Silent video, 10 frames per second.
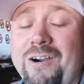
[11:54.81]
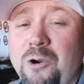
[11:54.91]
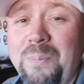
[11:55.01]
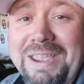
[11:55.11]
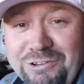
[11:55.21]
I
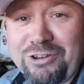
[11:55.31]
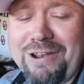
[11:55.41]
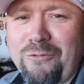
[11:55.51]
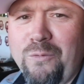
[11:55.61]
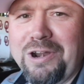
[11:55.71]
hope each and
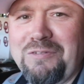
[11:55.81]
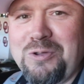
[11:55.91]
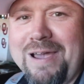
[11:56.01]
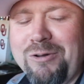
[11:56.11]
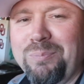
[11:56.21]
every one of
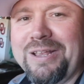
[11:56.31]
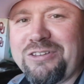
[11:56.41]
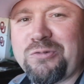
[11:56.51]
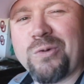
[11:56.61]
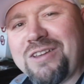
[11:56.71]
you have a
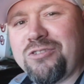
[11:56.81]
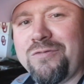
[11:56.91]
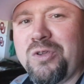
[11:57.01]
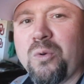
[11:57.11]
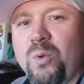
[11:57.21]
blessed rest
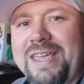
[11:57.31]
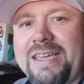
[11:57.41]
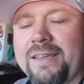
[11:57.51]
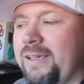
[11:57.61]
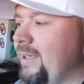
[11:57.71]
of your
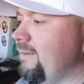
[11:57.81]
week.